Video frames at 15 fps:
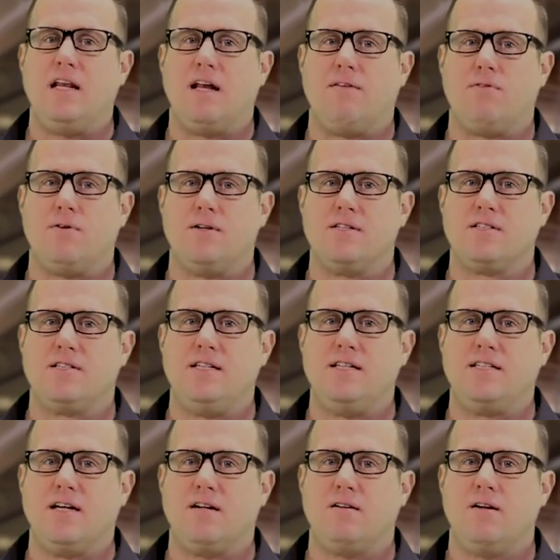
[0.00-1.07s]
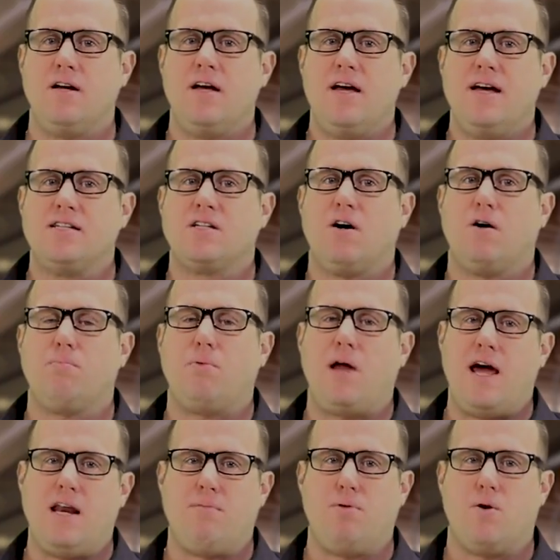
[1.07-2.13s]
level is called
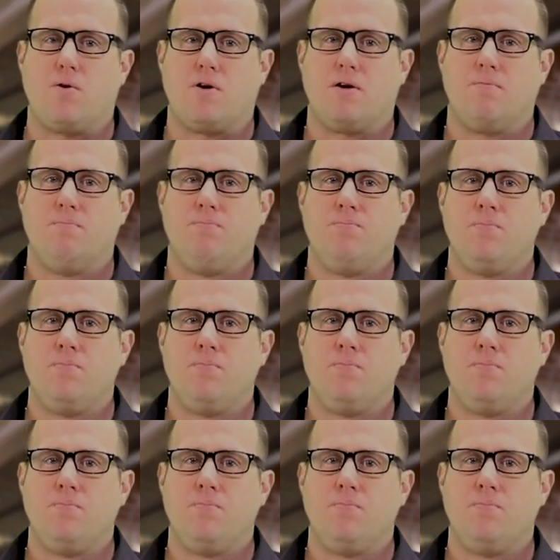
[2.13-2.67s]
planning poker.